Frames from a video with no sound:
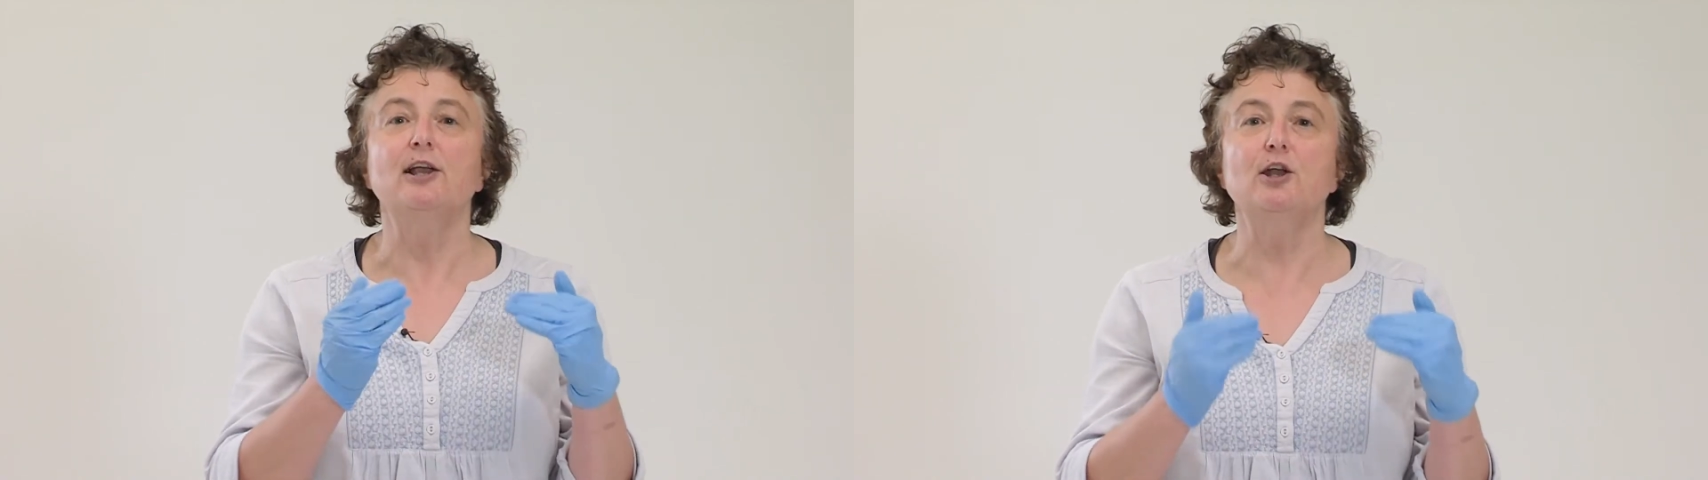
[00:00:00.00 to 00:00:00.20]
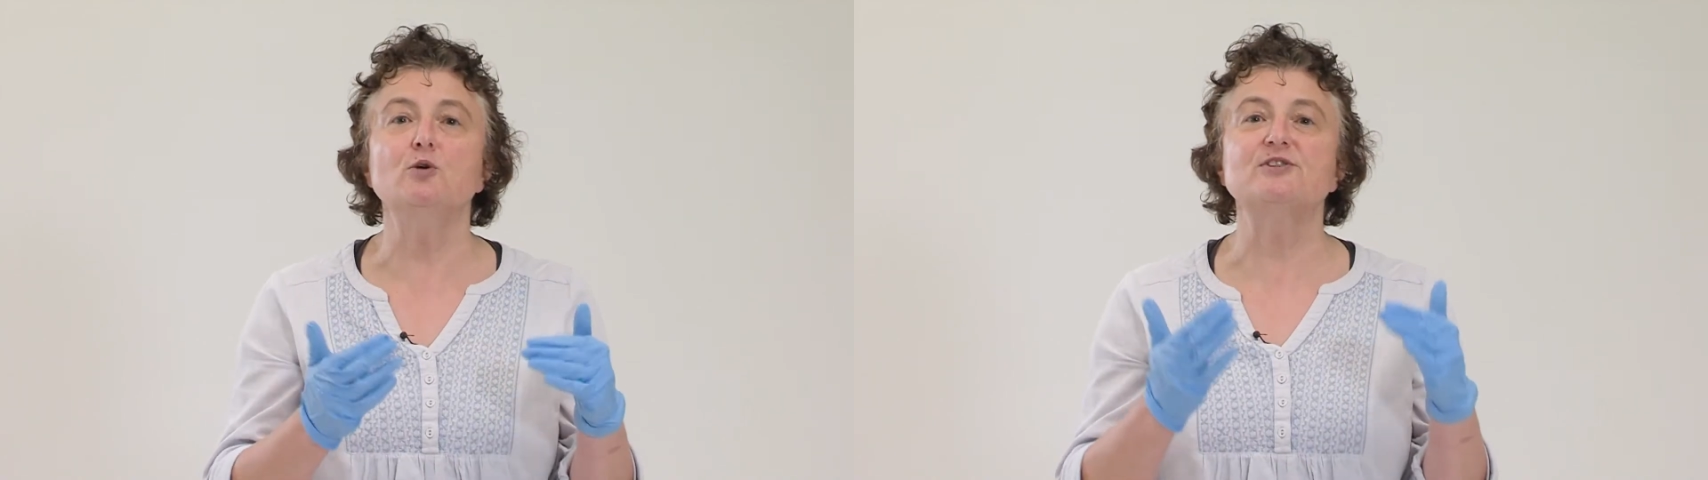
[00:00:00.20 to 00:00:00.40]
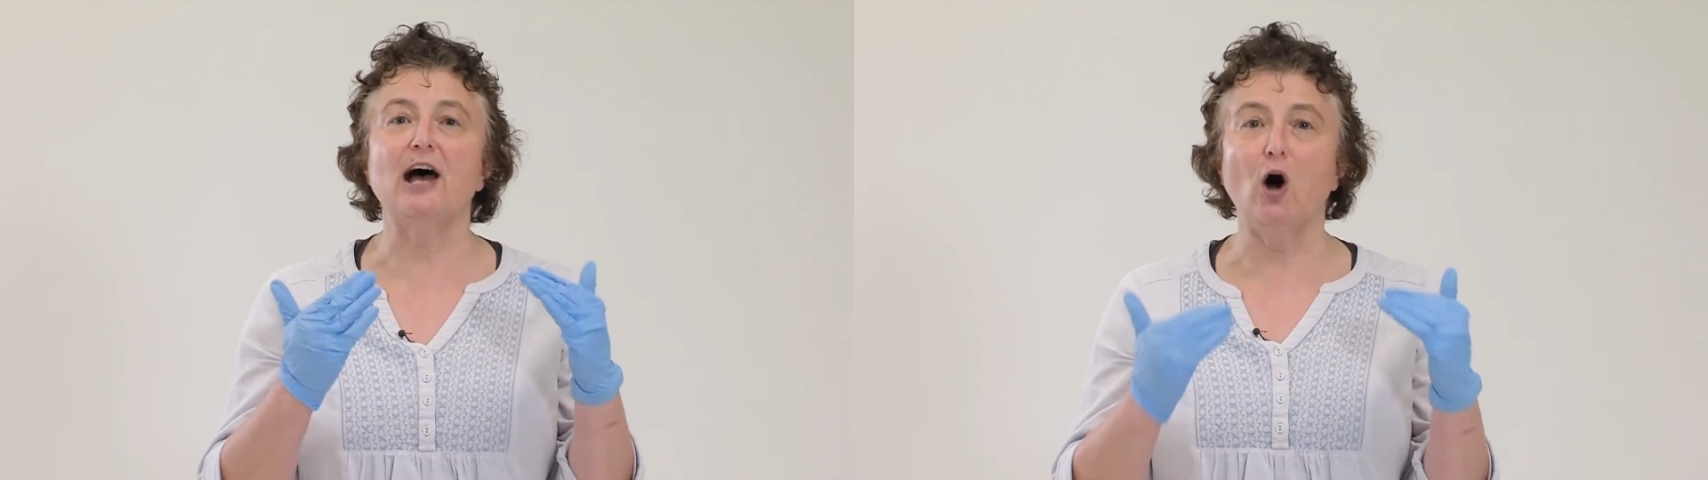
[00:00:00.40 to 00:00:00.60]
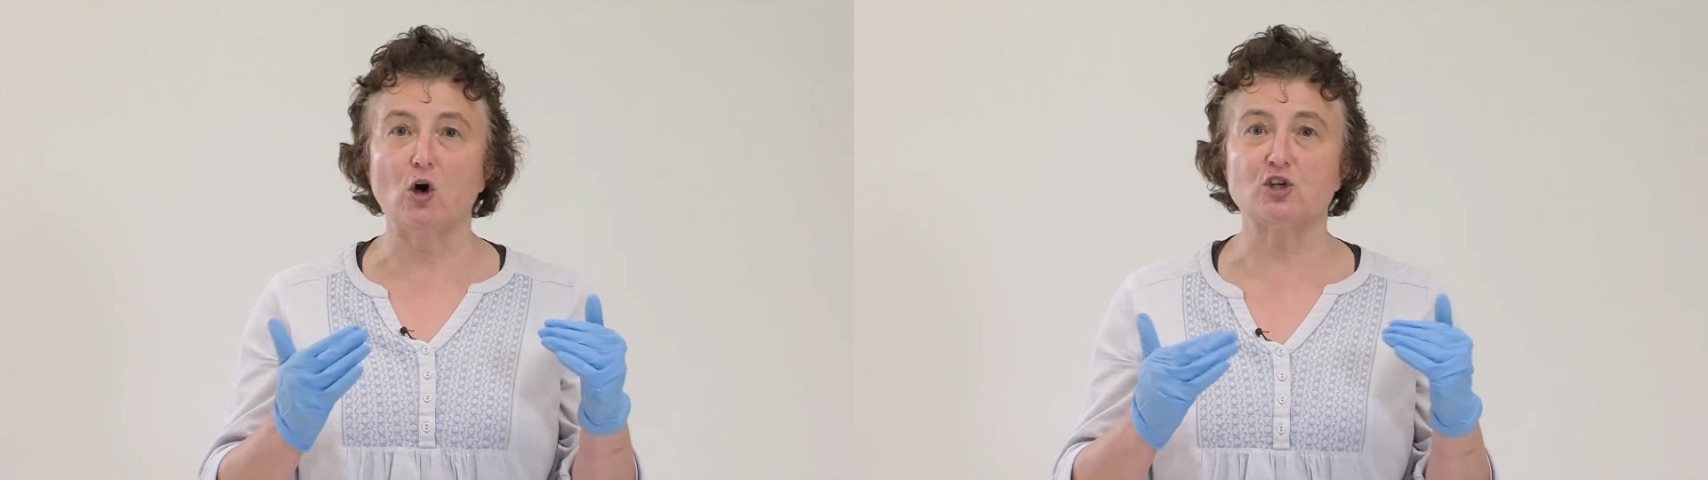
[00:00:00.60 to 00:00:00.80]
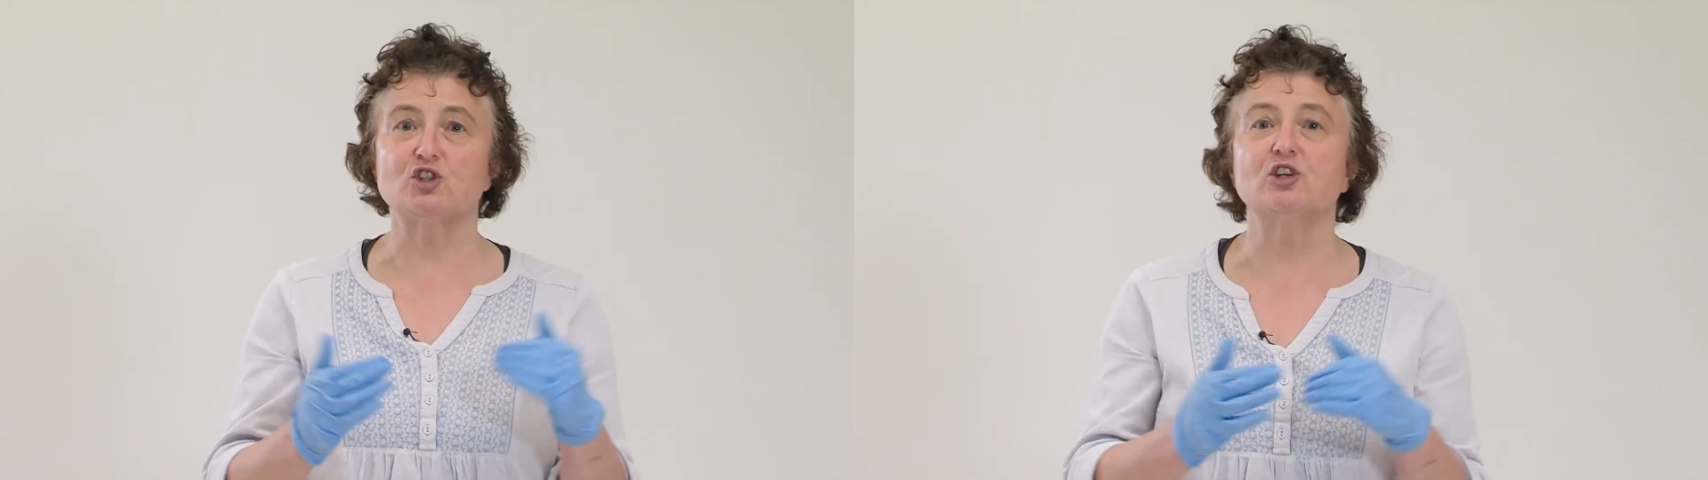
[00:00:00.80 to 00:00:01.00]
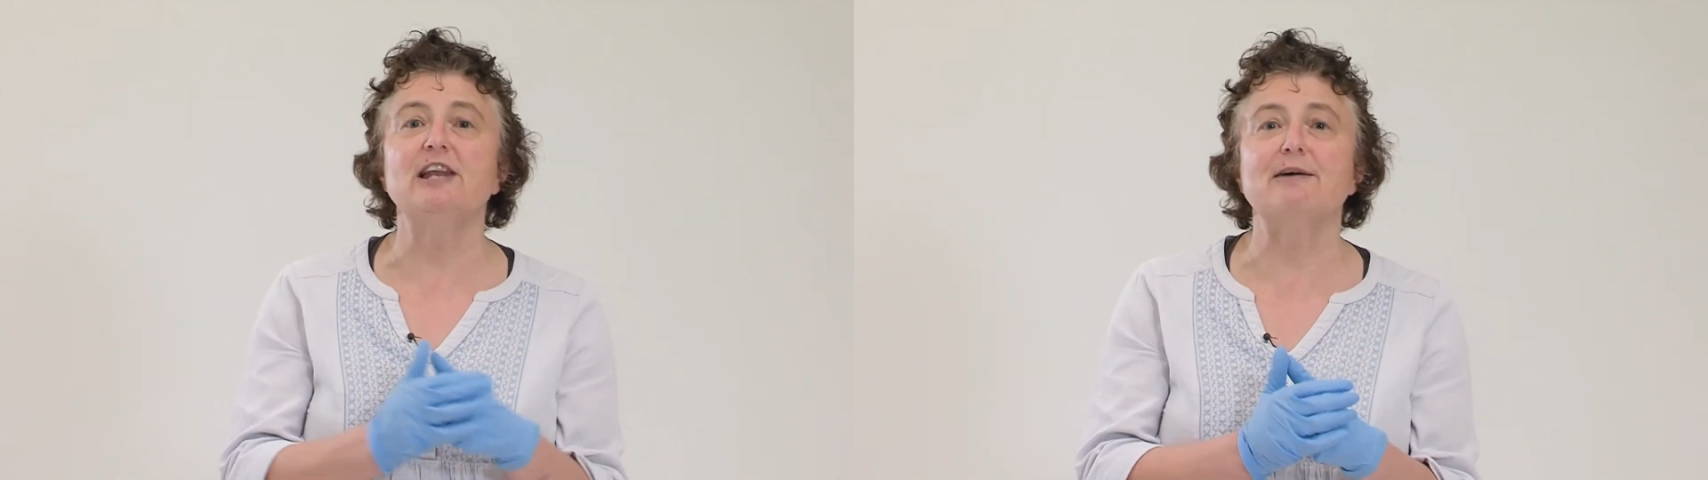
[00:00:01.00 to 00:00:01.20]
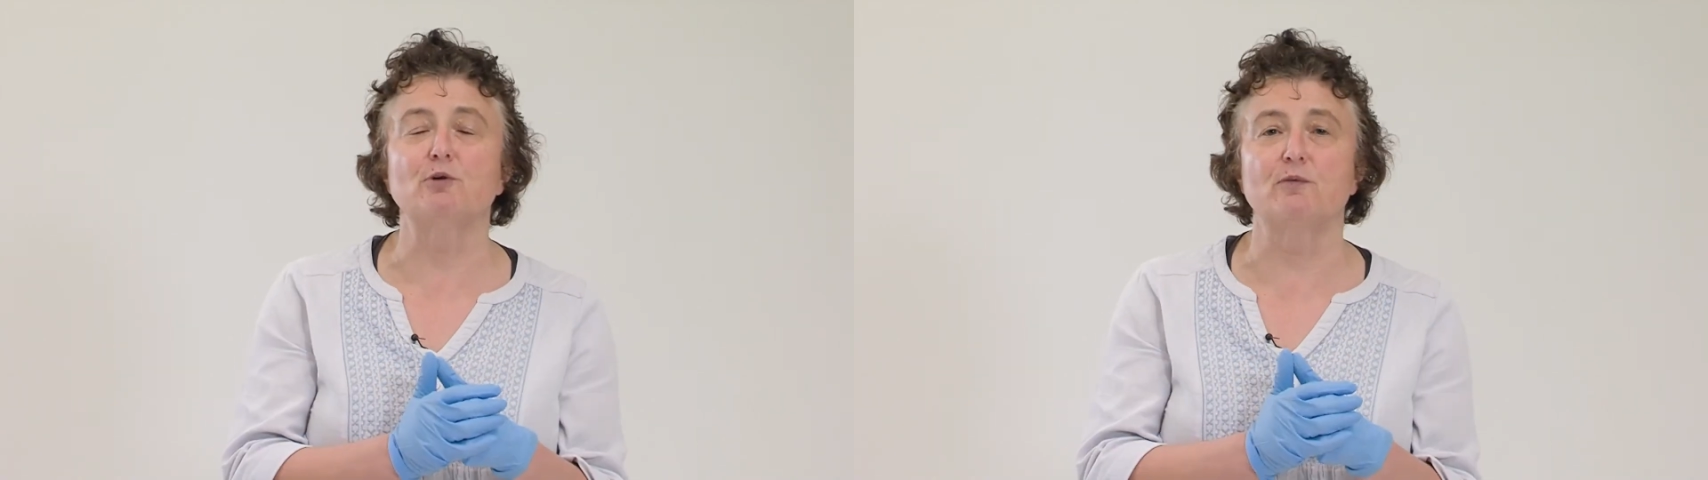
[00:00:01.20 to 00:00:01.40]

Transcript: lose their oxygen level